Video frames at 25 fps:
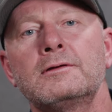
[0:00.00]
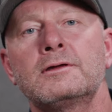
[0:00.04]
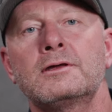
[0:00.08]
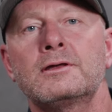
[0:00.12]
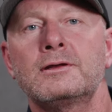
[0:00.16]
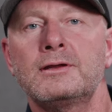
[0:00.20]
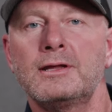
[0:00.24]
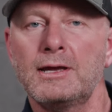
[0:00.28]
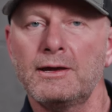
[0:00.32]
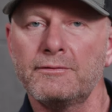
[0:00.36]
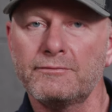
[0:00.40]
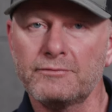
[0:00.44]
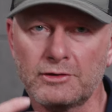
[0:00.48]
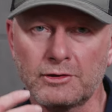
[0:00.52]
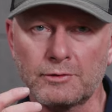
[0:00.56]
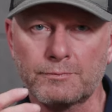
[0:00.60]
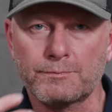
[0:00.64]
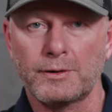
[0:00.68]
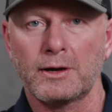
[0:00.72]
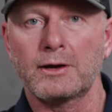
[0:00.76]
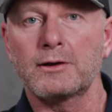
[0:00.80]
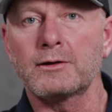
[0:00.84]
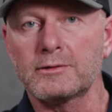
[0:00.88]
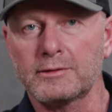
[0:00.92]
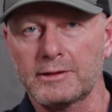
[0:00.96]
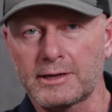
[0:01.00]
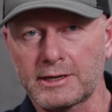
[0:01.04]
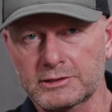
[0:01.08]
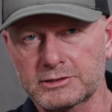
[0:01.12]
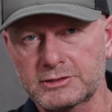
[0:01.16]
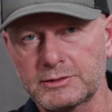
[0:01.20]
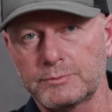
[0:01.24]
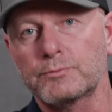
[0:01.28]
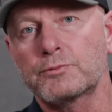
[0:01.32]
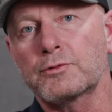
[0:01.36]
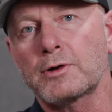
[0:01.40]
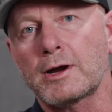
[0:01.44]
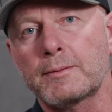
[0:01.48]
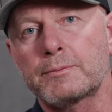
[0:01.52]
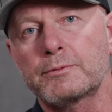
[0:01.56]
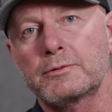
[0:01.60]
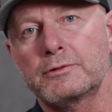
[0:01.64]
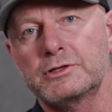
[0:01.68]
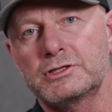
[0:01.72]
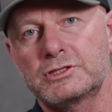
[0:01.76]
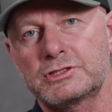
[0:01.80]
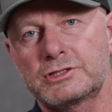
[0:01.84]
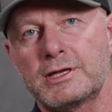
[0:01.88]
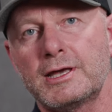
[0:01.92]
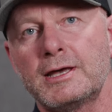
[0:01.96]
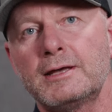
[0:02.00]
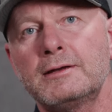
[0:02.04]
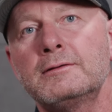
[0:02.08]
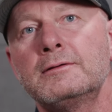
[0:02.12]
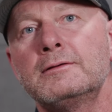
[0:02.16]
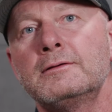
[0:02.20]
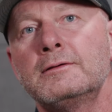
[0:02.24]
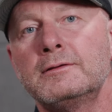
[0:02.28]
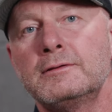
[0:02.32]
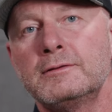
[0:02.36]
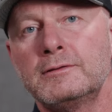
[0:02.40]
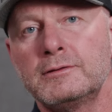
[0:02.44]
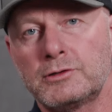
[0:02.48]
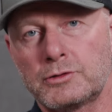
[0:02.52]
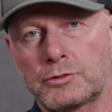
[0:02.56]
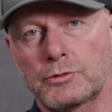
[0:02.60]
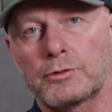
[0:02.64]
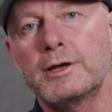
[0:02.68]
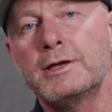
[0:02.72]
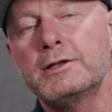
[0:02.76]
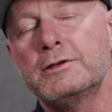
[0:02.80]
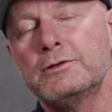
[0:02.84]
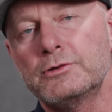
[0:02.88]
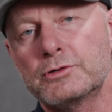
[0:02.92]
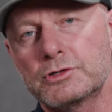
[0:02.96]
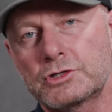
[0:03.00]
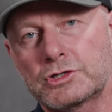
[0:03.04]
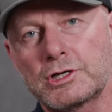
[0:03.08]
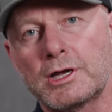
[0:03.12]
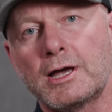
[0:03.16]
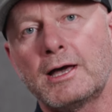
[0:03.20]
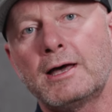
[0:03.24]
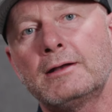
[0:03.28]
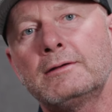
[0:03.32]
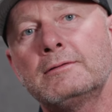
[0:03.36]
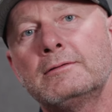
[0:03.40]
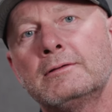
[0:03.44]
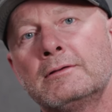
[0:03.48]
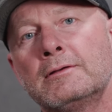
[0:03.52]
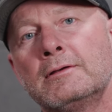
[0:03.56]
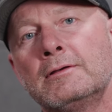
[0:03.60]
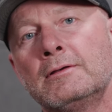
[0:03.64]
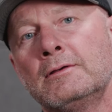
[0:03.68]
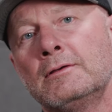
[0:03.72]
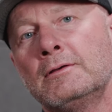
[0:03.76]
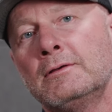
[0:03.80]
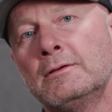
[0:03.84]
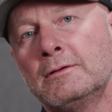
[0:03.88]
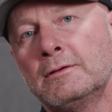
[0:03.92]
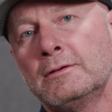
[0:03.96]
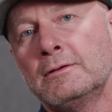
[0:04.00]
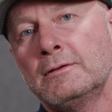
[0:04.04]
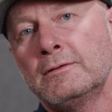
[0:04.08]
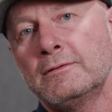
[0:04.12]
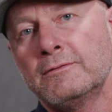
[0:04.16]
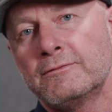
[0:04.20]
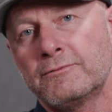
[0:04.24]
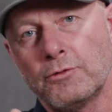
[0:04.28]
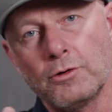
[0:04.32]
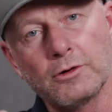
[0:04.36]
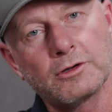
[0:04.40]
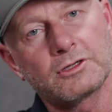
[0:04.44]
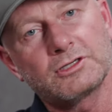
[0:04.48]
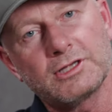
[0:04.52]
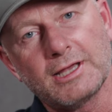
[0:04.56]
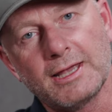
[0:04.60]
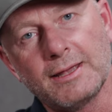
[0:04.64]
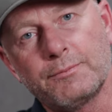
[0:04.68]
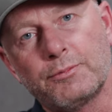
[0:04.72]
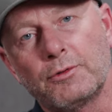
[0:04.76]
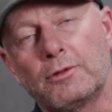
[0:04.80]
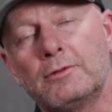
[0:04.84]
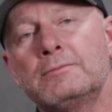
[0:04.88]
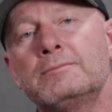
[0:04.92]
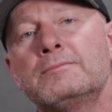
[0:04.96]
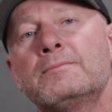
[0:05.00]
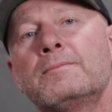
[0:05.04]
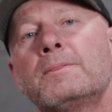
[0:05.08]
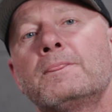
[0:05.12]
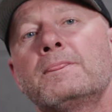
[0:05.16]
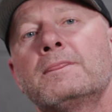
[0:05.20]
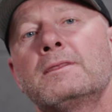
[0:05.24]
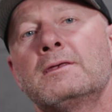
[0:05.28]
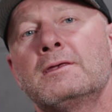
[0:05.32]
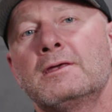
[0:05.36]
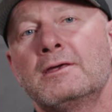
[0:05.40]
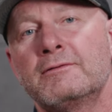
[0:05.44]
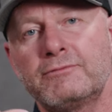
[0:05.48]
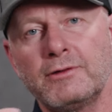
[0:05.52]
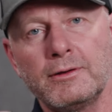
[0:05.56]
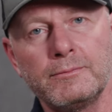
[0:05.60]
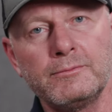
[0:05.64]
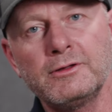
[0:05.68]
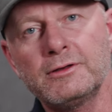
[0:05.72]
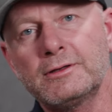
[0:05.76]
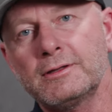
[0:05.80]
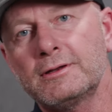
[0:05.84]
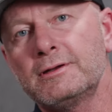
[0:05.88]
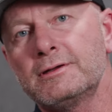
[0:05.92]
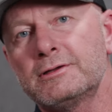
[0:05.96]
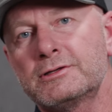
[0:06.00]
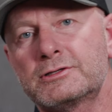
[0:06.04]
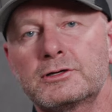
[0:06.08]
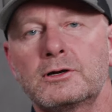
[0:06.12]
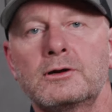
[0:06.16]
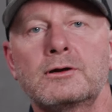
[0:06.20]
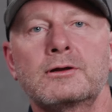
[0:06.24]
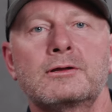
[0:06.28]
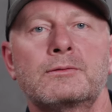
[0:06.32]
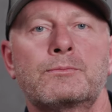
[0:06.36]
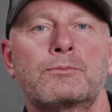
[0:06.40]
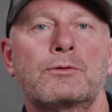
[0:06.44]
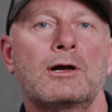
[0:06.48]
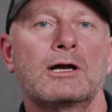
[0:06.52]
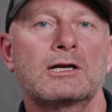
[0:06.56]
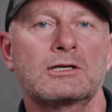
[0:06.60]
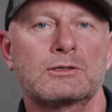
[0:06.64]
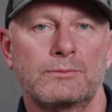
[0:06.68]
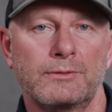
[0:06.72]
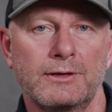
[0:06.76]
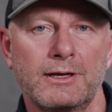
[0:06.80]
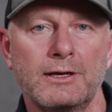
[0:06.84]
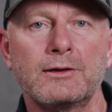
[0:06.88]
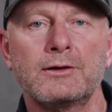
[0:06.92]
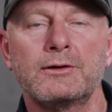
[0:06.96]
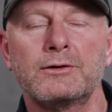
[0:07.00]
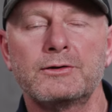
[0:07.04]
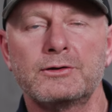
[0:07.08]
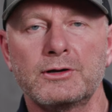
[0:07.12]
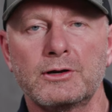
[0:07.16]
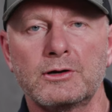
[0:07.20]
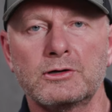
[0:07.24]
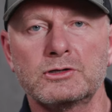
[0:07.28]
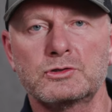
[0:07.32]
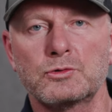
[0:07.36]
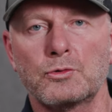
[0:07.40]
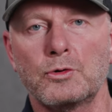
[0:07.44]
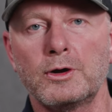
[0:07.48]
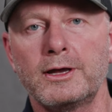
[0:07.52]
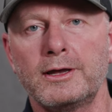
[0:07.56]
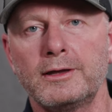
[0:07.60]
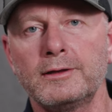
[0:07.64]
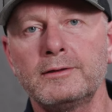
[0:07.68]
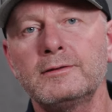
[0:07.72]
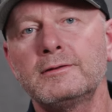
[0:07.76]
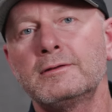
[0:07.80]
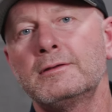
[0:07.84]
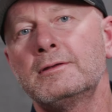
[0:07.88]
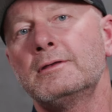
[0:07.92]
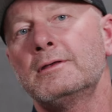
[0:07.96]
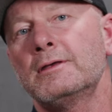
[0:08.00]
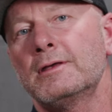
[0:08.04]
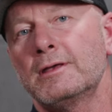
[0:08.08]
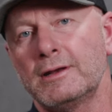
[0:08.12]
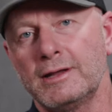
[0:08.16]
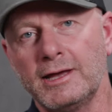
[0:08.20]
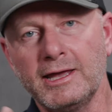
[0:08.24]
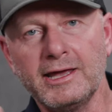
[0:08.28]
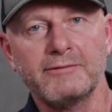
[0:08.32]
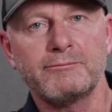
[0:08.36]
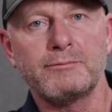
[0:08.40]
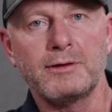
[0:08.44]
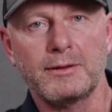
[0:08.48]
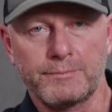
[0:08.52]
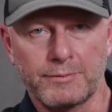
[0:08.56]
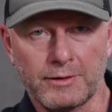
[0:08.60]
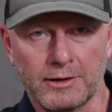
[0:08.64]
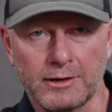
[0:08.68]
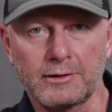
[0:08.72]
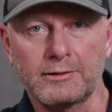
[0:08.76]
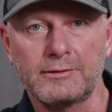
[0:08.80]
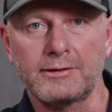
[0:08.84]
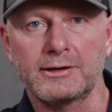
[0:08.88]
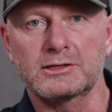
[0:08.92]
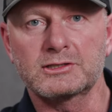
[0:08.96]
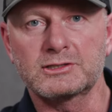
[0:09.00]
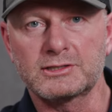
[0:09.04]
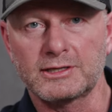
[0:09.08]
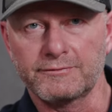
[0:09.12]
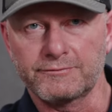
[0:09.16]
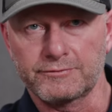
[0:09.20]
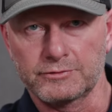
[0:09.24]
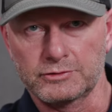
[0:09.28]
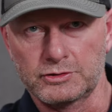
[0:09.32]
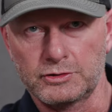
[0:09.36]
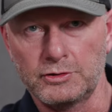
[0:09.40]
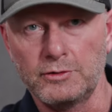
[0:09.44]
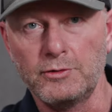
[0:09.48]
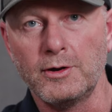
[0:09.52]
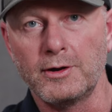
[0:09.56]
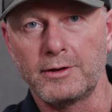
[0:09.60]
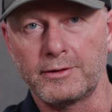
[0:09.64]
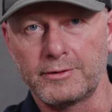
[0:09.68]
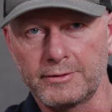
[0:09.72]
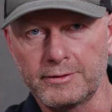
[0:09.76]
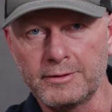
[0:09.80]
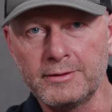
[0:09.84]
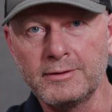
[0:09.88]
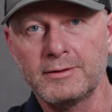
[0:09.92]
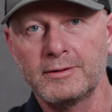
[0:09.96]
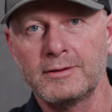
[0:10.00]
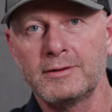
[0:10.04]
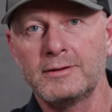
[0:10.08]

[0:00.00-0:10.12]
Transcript: can having your parallax improperly set create in your shot? For example, if I'm looking at a target approximately 800 yards away and I have my parallax set for 200,